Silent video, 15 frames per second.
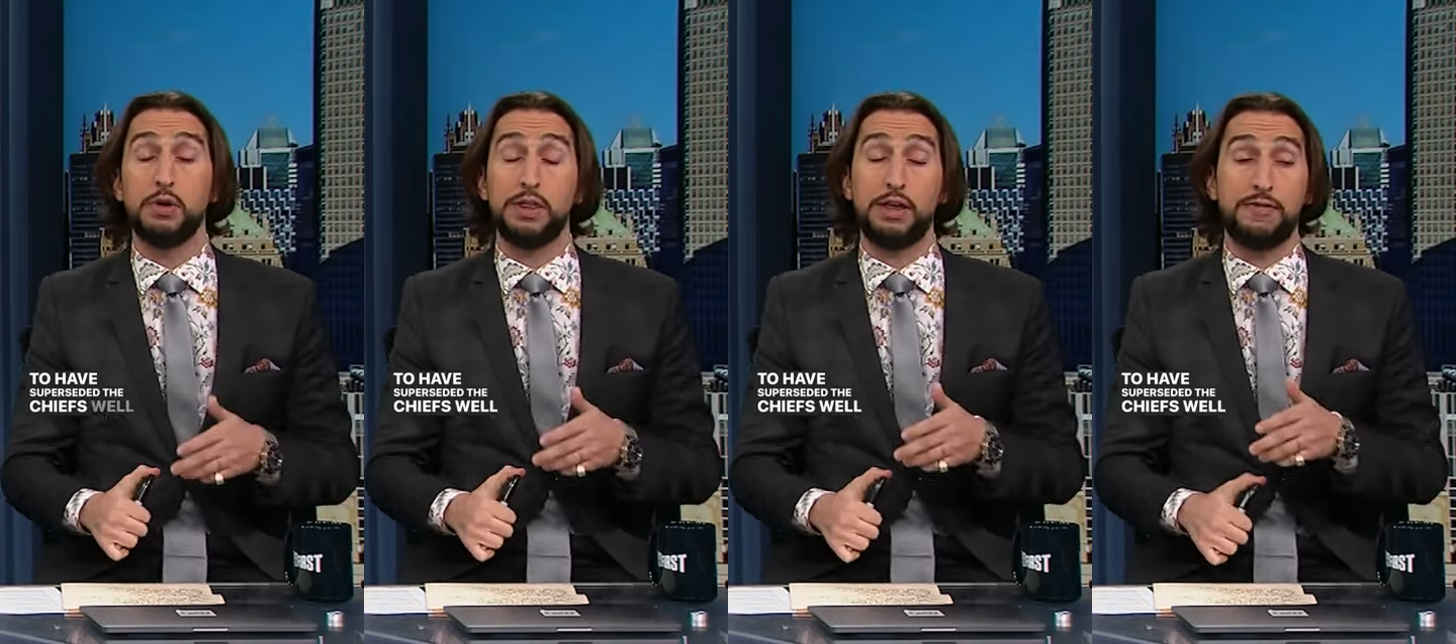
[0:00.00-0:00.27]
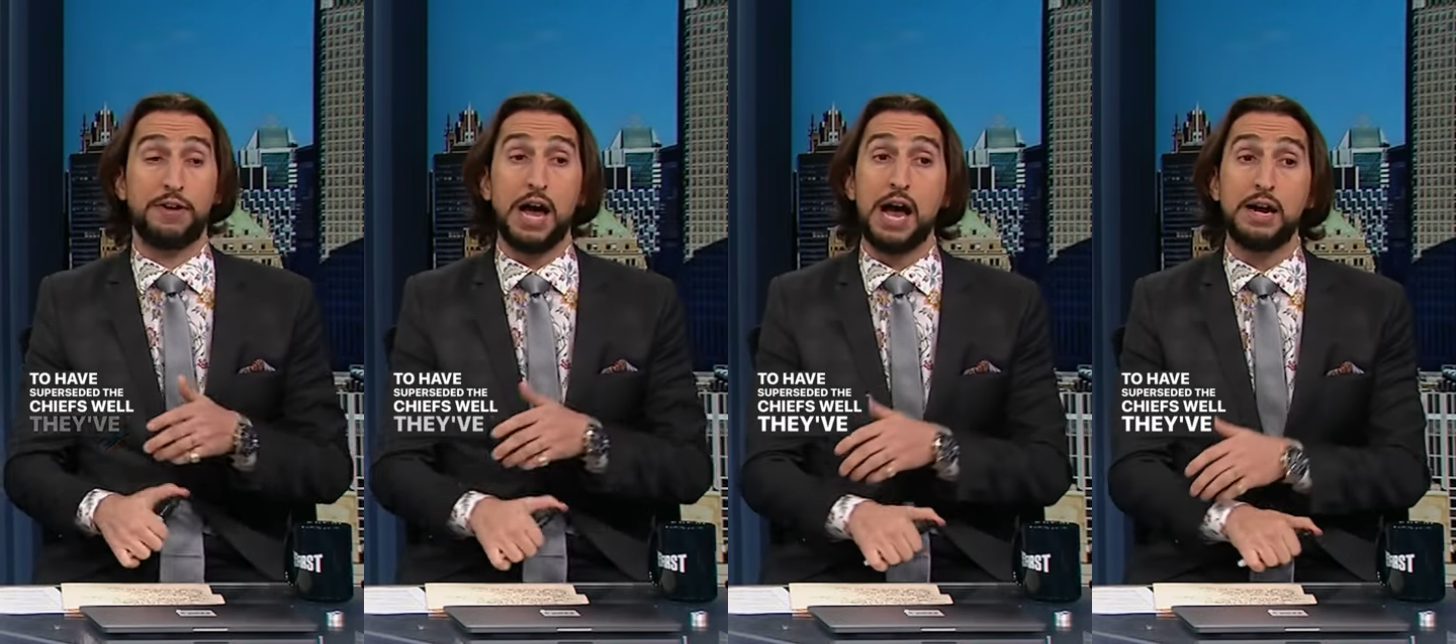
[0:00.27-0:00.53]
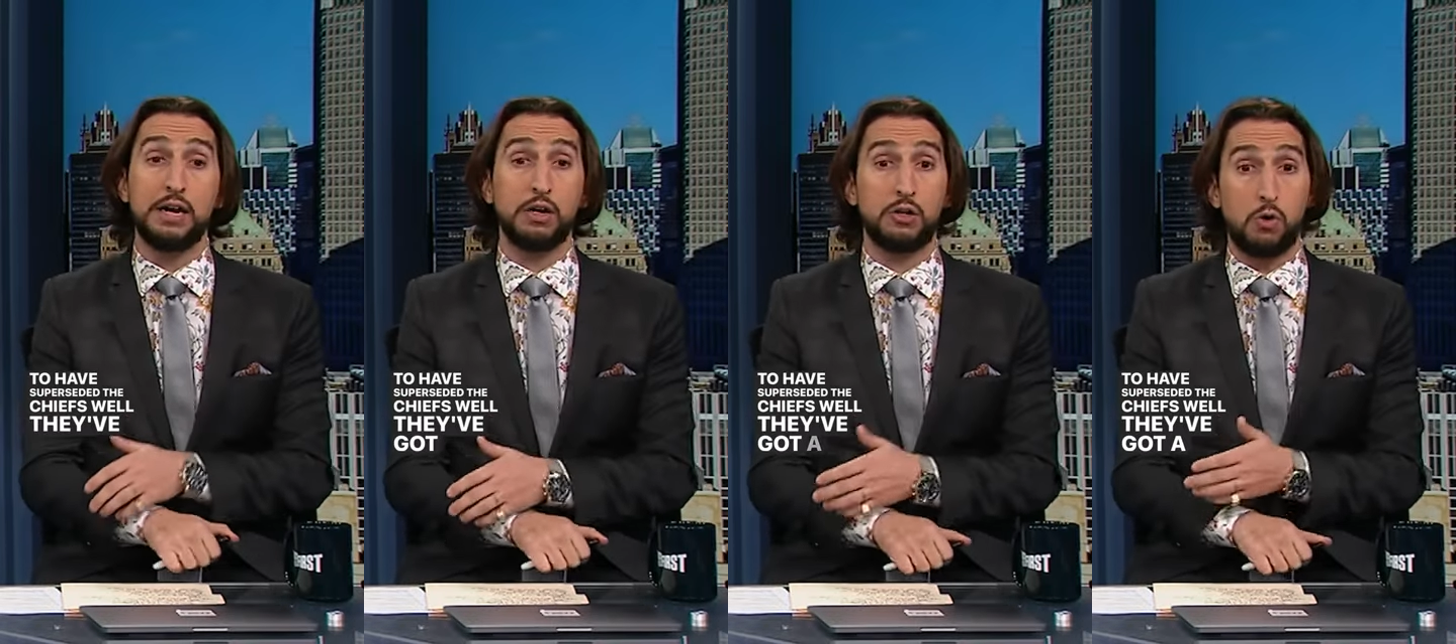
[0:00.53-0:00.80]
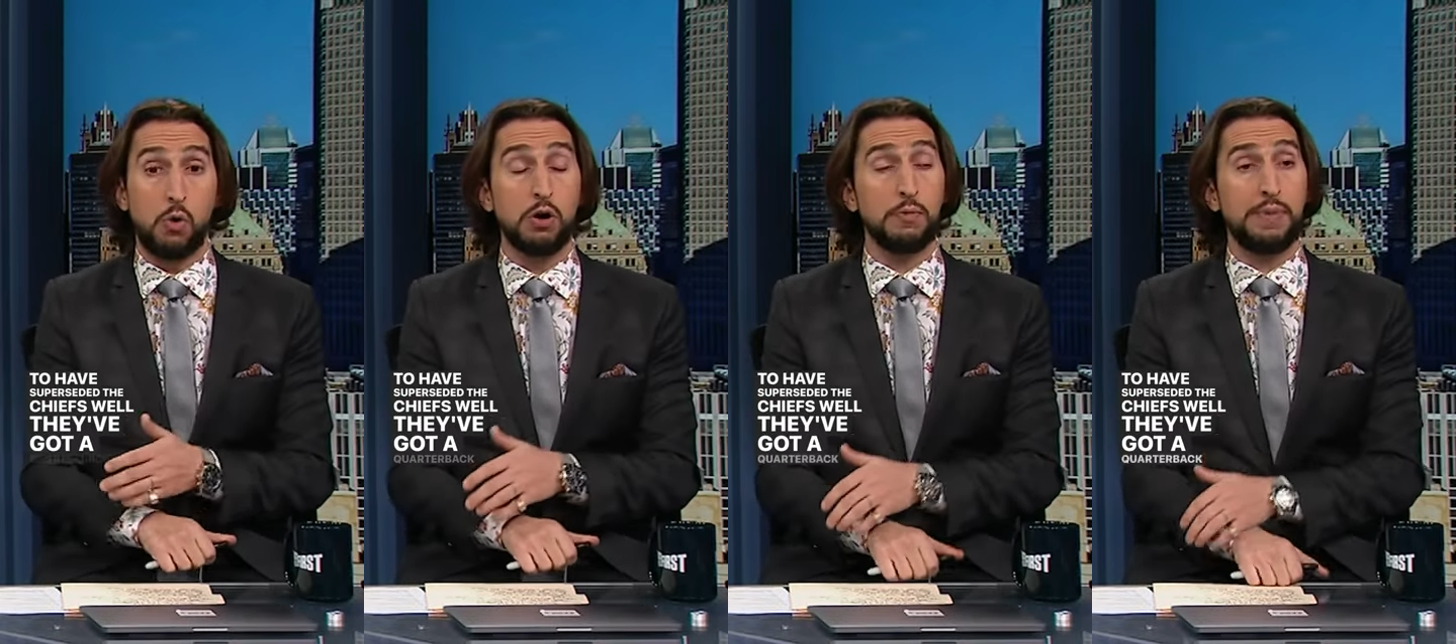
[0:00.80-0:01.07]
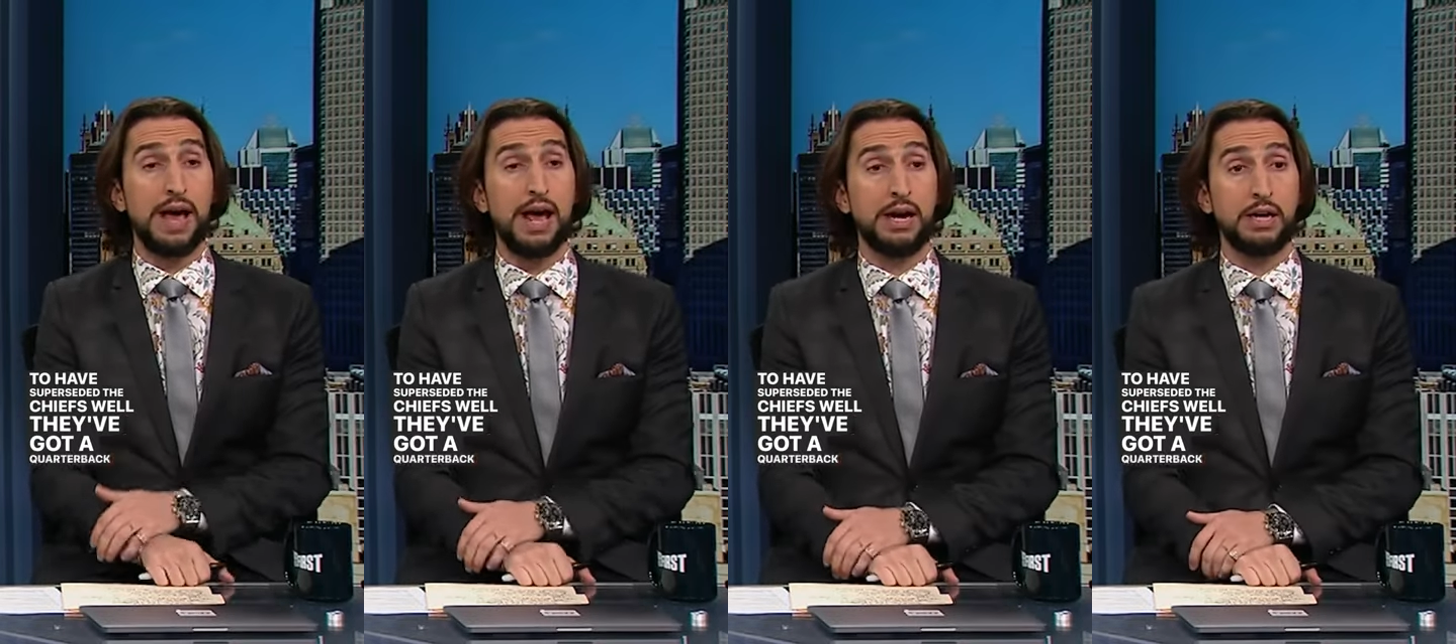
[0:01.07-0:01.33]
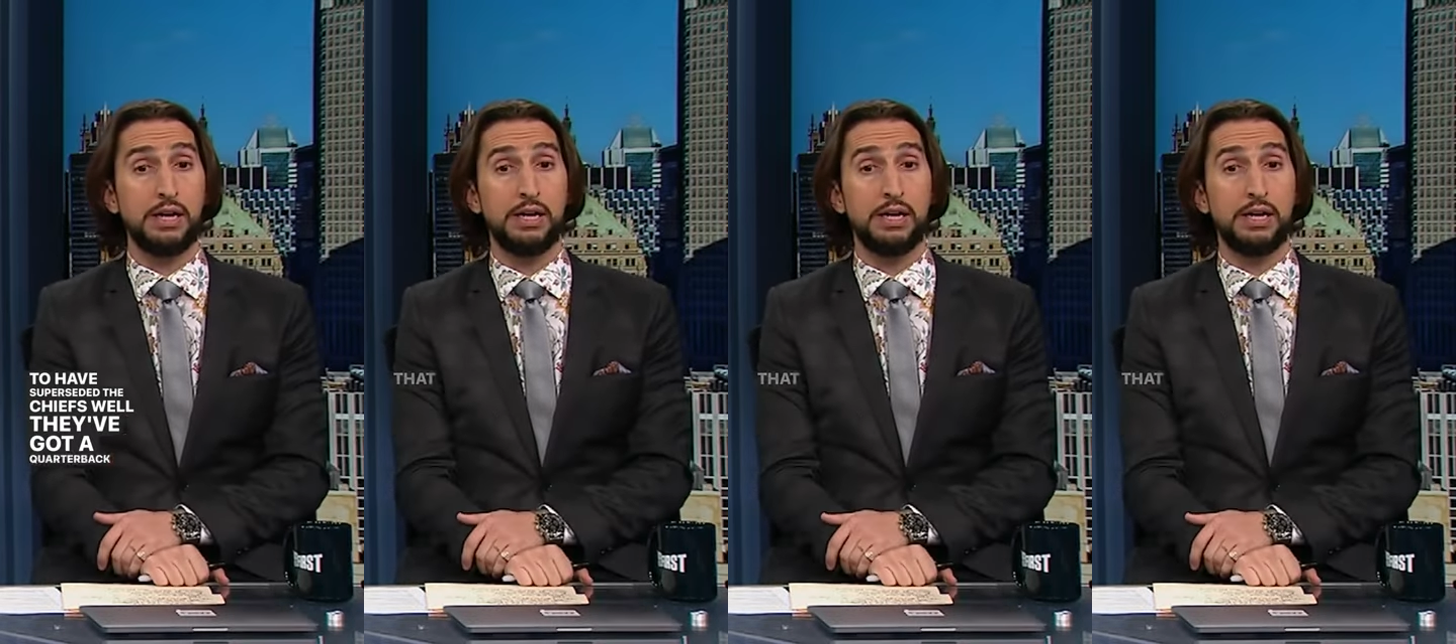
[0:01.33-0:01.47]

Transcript: Well, they've got a quarterback